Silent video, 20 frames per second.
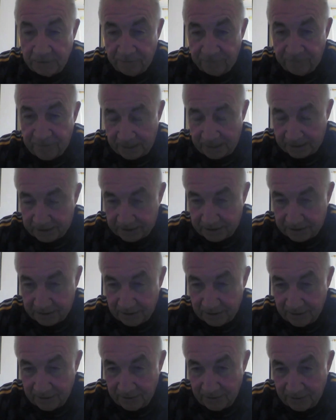
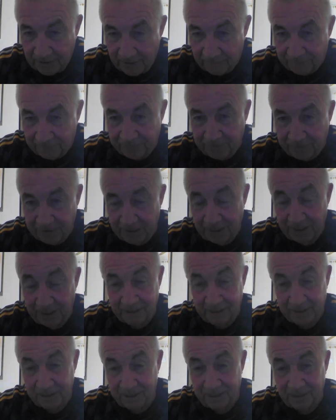deflects off the